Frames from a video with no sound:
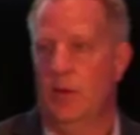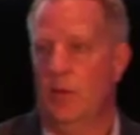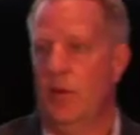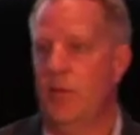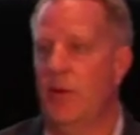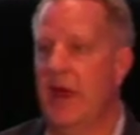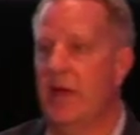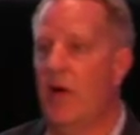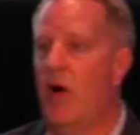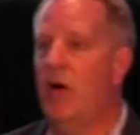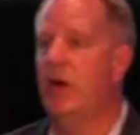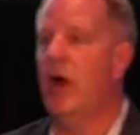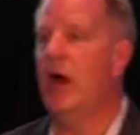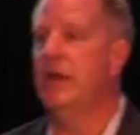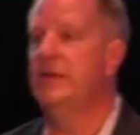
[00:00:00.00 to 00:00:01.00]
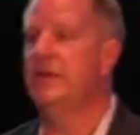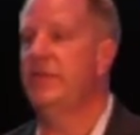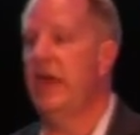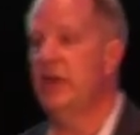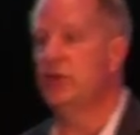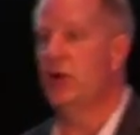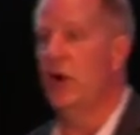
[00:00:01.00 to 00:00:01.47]
We break all kinds of
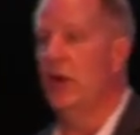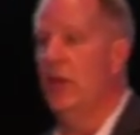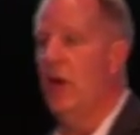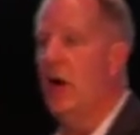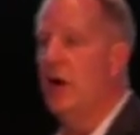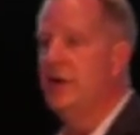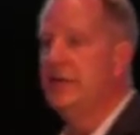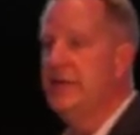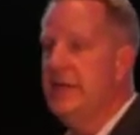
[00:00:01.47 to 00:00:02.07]
HR laws,